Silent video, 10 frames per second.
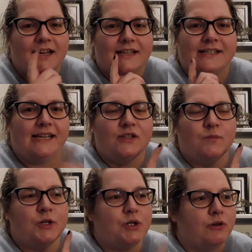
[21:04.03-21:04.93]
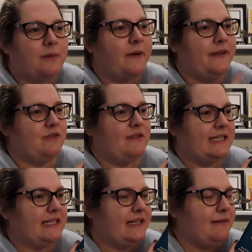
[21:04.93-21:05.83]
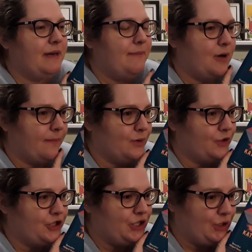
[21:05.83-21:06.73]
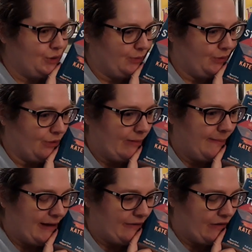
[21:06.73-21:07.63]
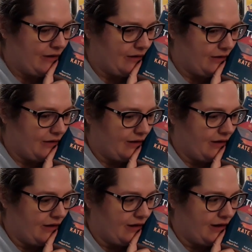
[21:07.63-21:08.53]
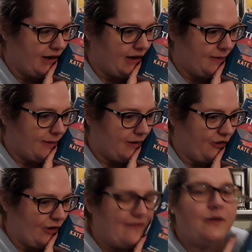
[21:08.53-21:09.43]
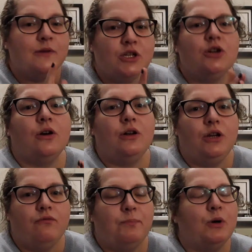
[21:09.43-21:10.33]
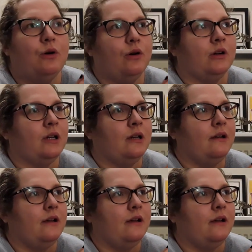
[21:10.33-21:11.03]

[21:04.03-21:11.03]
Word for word: seen someone talk about this recently, maybe on BookTube, or maybe I've heard about it, even though it's not a new book.